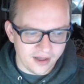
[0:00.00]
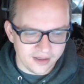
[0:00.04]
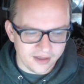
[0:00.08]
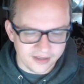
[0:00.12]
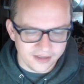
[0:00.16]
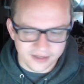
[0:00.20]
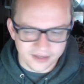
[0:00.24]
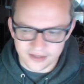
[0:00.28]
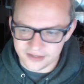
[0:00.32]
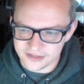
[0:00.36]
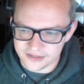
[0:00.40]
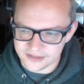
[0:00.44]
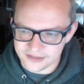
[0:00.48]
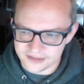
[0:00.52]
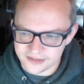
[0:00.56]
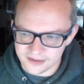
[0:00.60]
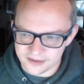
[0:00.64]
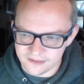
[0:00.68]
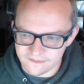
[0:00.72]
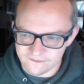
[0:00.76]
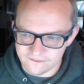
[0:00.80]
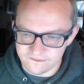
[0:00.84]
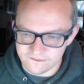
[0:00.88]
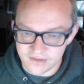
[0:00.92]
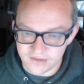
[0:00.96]
is
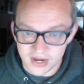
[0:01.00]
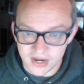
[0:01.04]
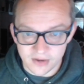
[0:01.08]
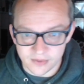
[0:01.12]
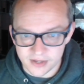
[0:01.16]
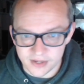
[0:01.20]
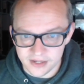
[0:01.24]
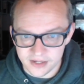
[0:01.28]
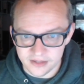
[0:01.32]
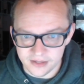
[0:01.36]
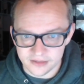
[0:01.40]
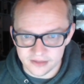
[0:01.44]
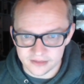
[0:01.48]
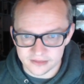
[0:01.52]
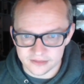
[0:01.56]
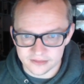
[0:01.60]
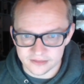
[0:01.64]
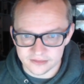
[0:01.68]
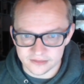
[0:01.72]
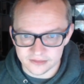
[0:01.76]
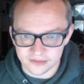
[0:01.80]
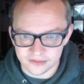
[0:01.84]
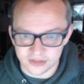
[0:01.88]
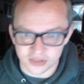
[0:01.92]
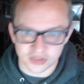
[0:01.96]
very
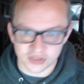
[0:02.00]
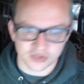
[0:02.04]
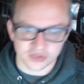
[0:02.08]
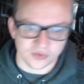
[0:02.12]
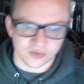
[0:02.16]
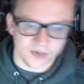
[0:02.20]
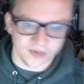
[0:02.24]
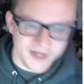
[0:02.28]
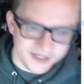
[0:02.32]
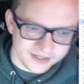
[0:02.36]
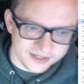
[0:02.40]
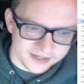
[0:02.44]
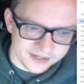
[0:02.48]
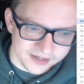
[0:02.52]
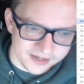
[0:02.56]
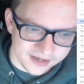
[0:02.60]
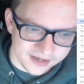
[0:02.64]
discreet